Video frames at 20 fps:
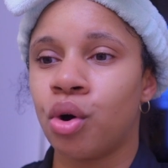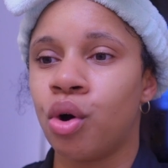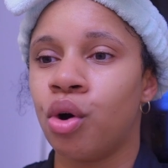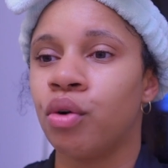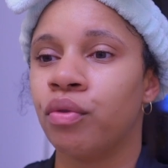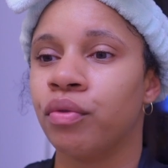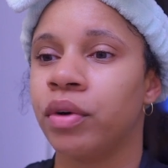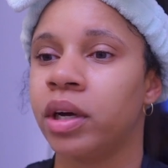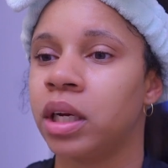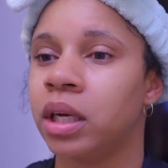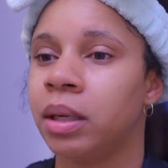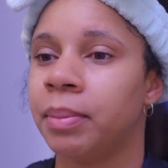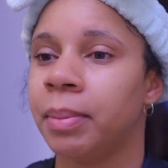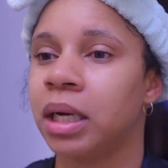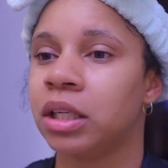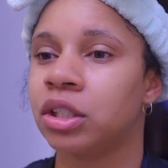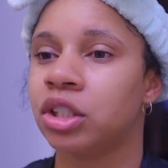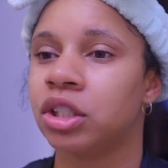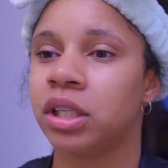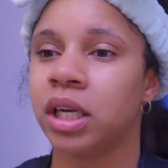already.
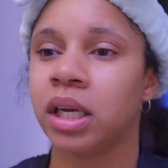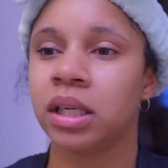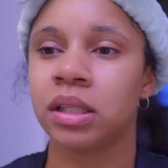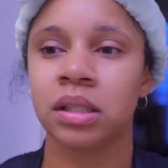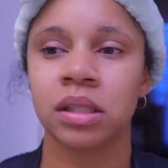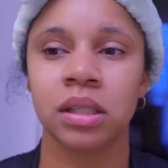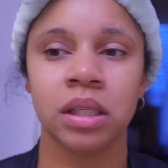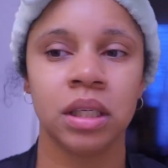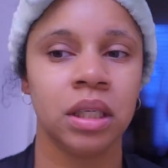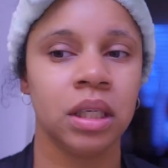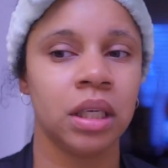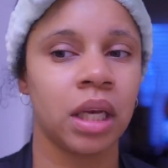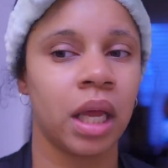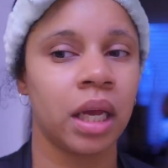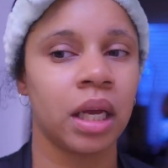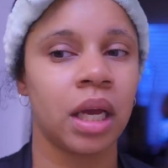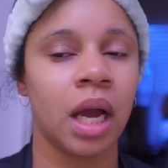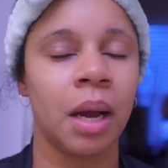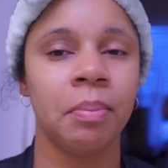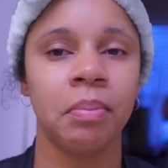My chest knee,
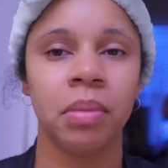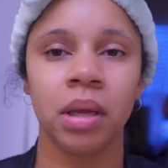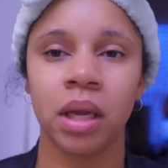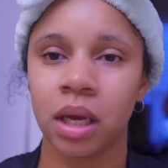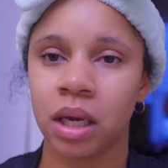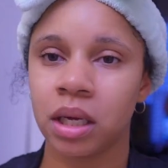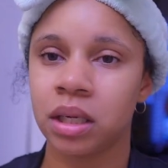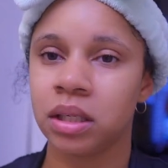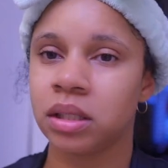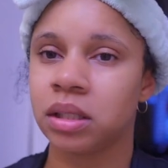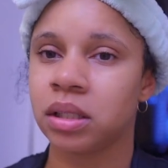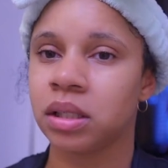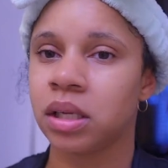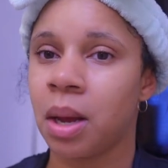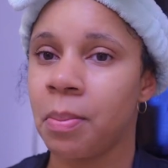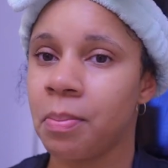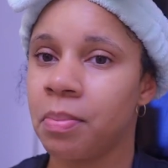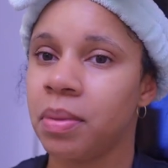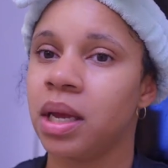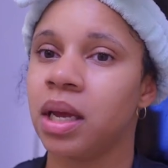like I'm being
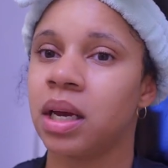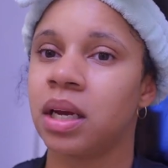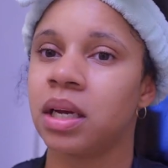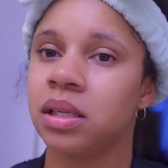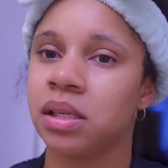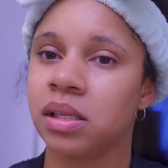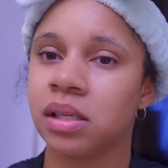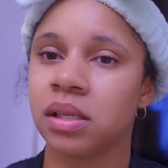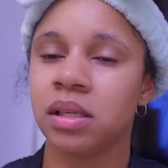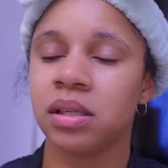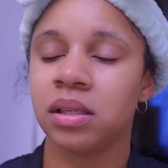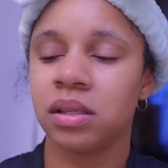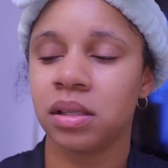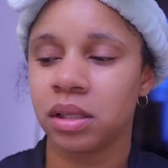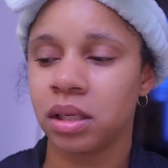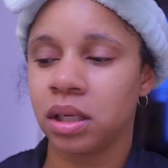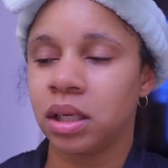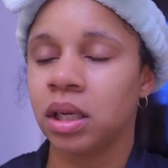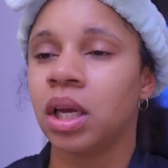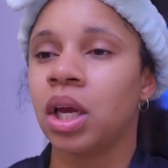
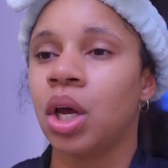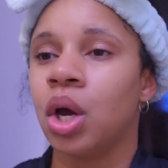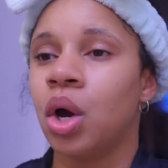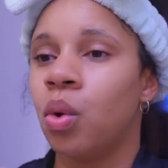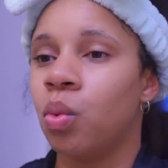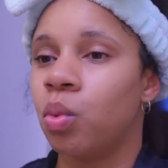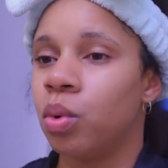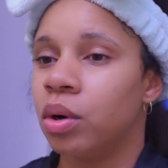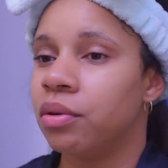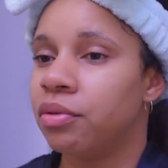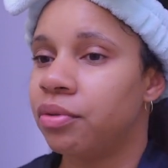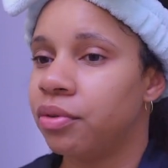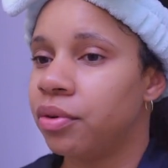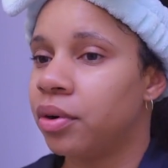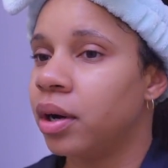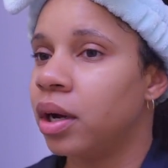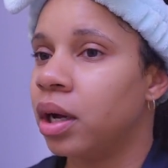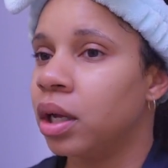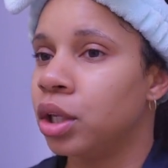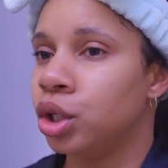consistent with
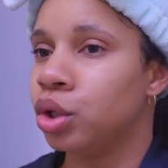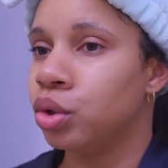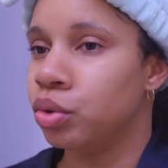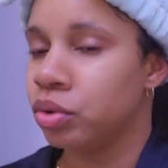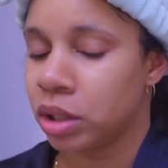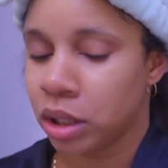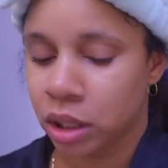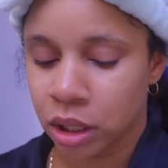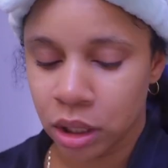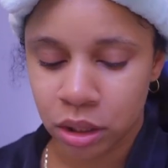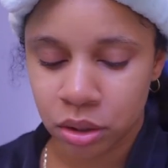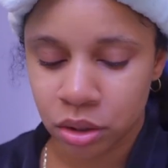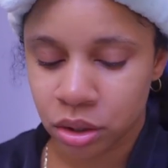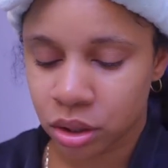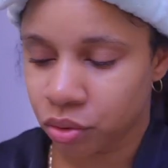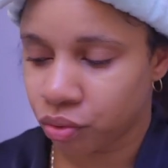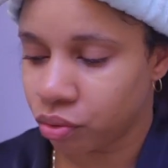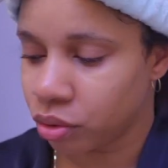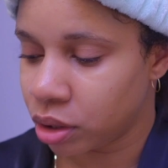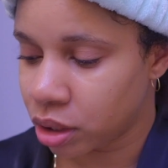using it
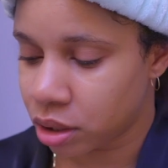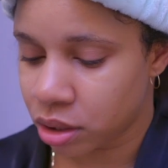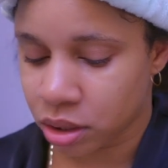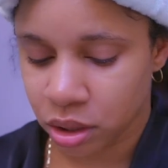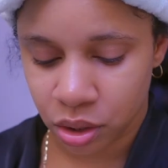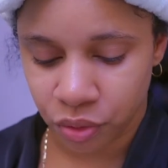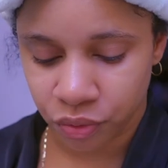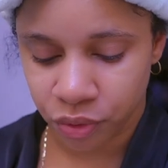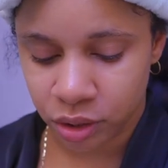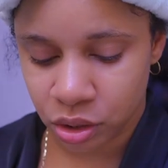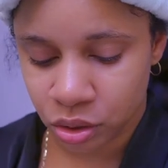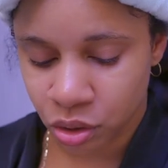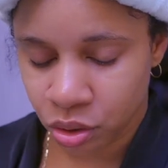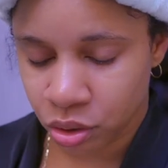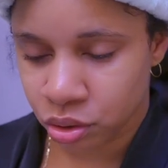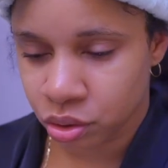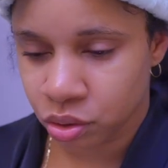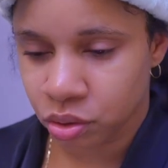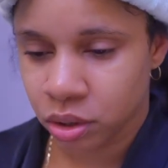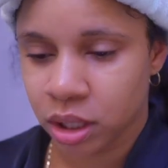to really see the
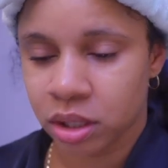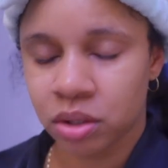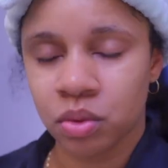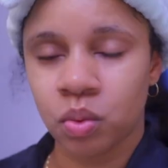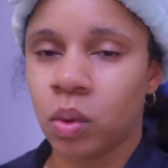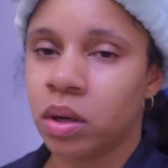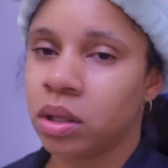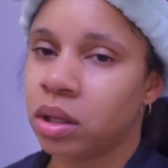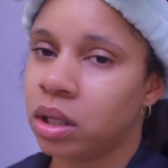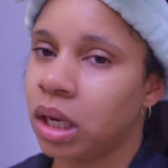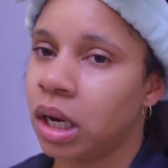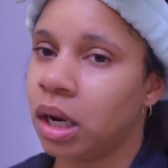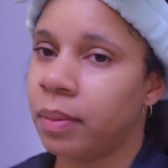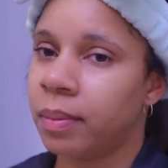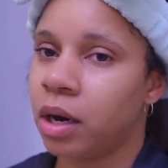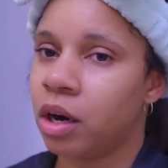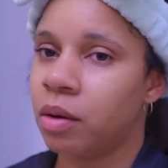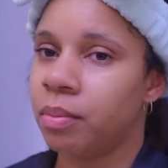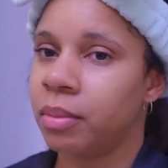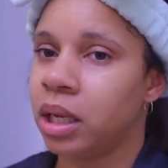results. So that's one thing
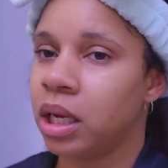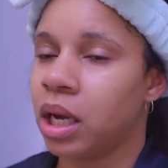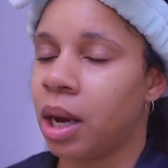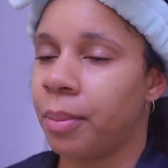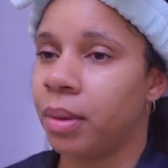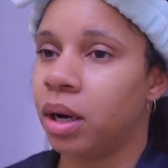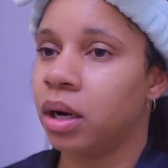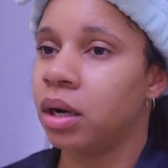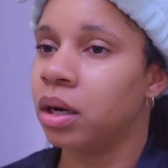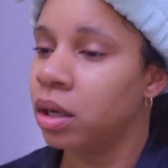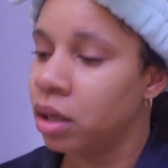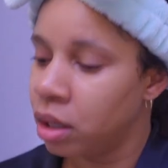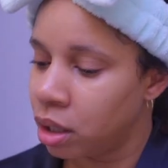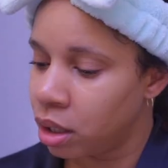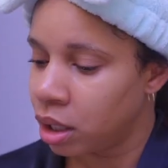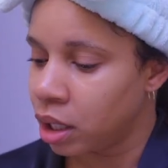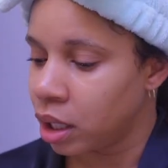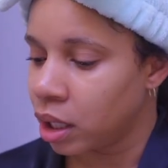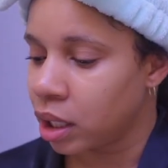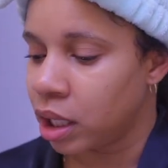about me. I'm gonna
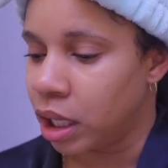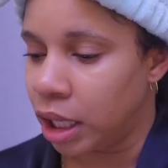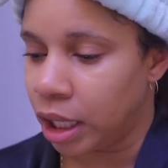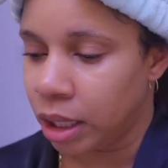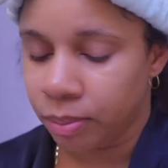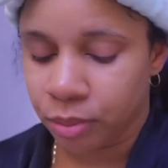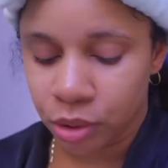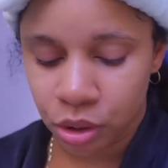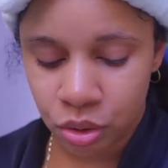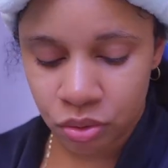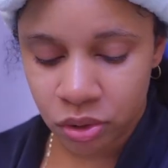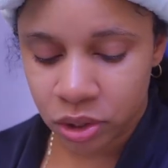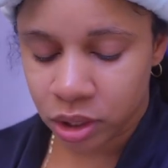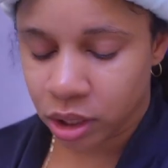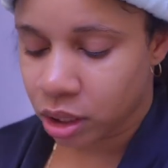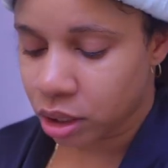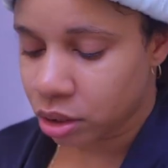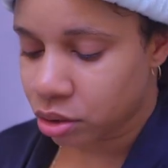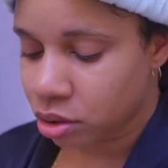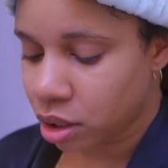keep using
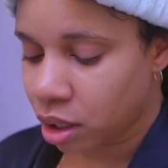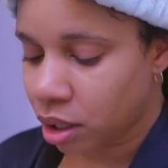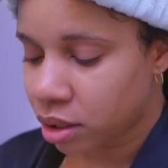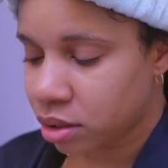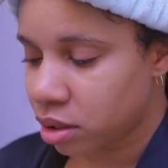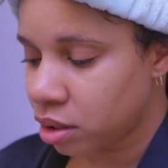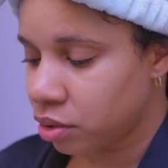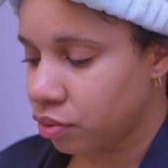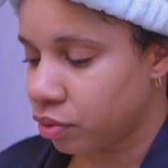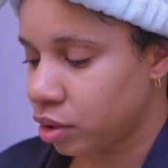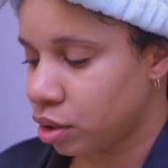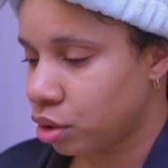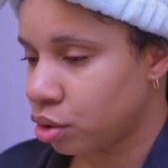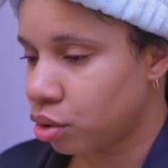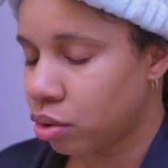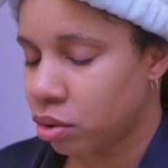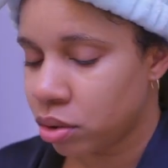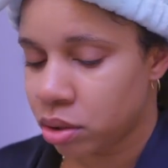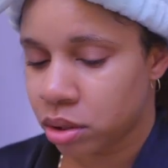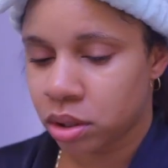it until I see
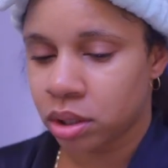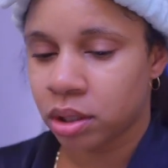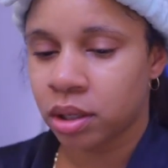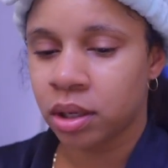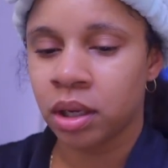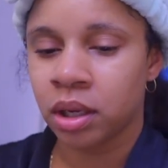results.